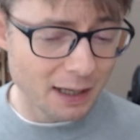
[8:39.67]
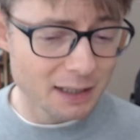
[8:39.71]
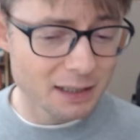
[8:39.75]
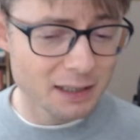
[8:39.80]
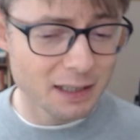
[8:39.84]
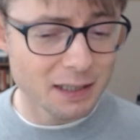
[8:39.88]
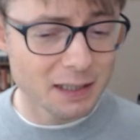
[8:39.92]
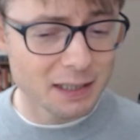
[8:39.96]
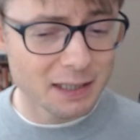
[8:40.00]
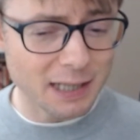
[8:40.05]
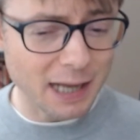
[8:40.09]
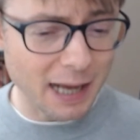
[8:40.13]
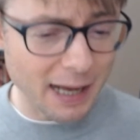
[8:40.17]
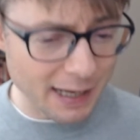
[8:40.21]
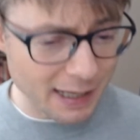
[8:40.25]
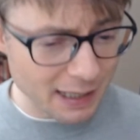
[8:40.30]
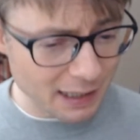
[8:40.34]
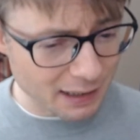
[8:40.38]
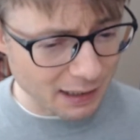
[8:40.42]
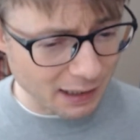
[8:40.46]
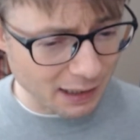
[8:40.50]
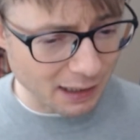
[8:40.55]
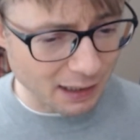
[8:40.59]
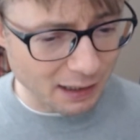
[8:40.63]

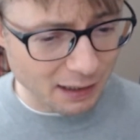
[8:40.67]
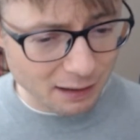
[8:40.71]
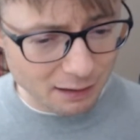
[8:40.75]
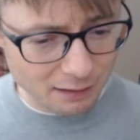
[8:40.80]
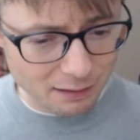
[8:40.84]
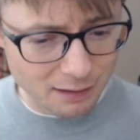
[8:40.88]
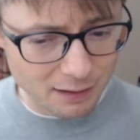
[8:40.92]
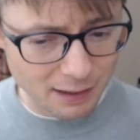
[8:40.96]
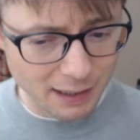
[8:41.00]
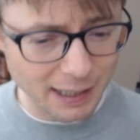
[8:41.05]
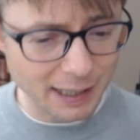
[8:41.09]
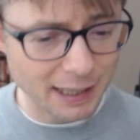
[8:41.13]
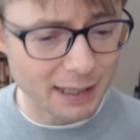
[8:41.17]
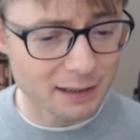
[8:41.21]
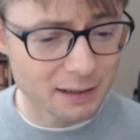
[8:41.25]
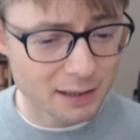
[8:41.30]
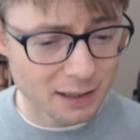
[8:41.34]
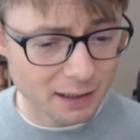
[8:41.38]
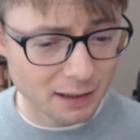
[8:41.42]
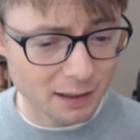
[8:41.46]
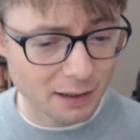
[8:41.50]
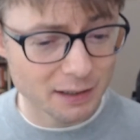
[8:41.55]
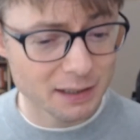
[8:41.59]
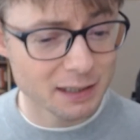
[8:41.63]
Society
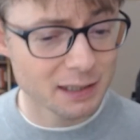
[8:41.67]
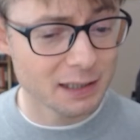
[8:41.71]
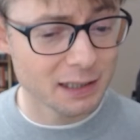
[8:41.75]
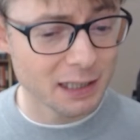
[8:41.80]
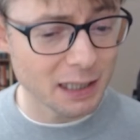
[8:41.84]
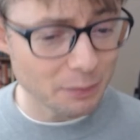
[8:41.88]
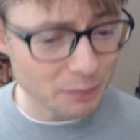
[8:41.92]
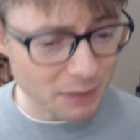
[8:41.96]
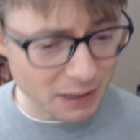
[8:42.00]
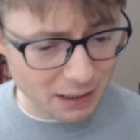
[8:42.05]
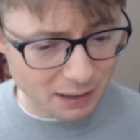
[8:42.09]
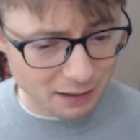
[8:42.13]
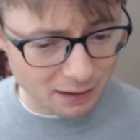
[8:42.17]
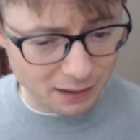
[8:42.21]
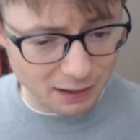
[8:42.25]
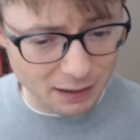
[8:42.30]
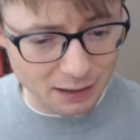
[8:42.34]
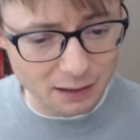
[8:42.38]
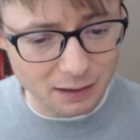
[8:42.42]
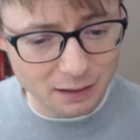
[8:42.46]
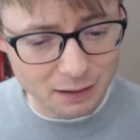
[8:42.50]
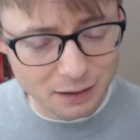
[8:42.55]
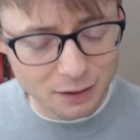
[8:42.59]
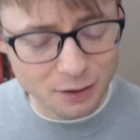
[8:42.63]
has
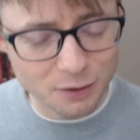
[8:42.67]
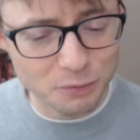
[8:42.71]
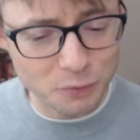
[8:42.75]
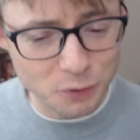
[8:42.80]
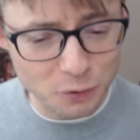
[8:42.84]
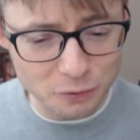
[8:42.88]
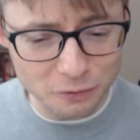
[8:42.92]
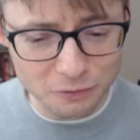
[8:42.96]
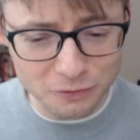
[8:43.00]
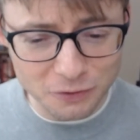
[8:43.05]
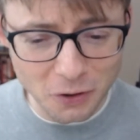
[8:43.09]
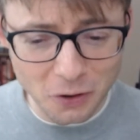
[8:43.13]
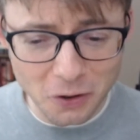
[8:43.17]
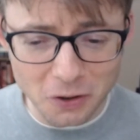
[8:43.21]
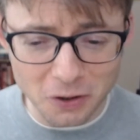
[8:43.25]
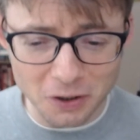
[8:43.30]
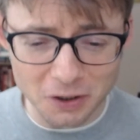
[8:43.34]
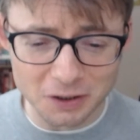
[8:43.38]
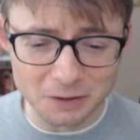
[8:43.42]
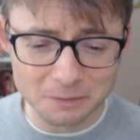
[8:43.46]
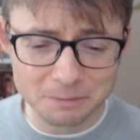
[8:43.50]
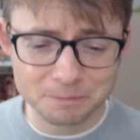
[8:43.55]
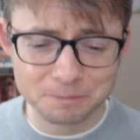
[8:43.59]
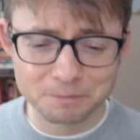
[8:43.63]
seemingly moved
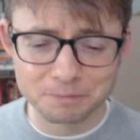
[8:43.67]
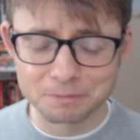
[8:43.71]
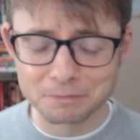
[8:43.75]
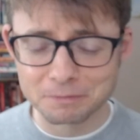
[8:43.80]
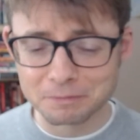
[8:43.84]
on.